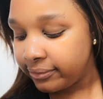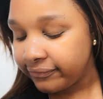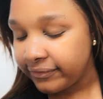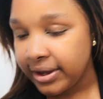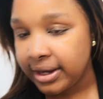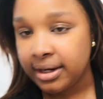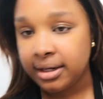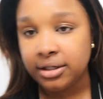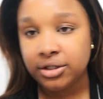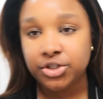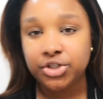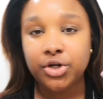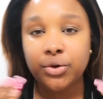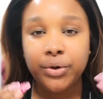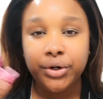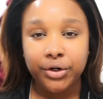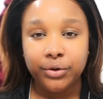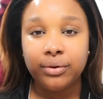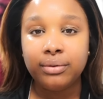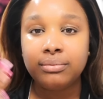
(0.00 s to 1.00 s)
finally
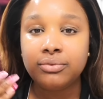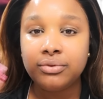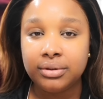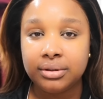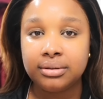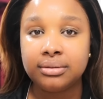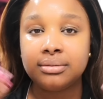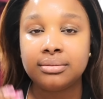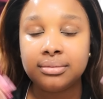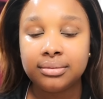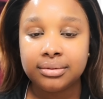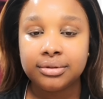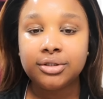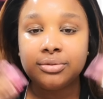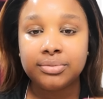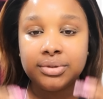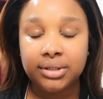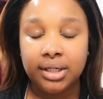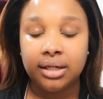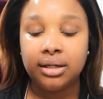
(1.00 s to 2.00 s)
showered down doing
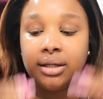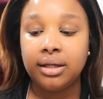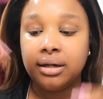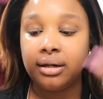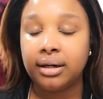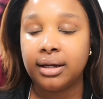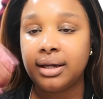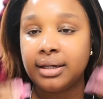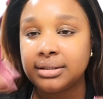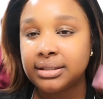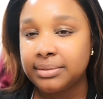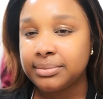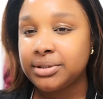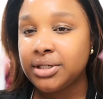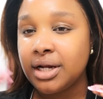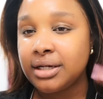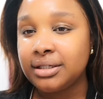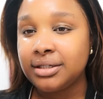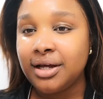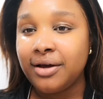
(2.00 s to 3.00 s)
some skincare, guys. I'm
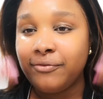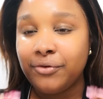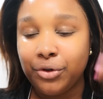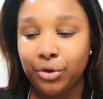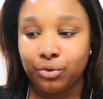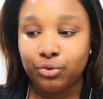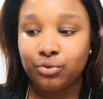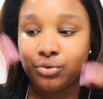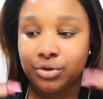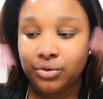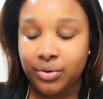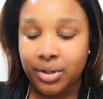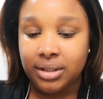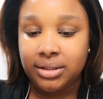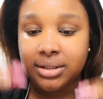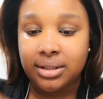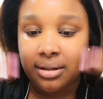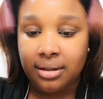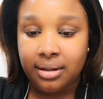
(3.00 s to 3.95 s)
starting off with the rose water.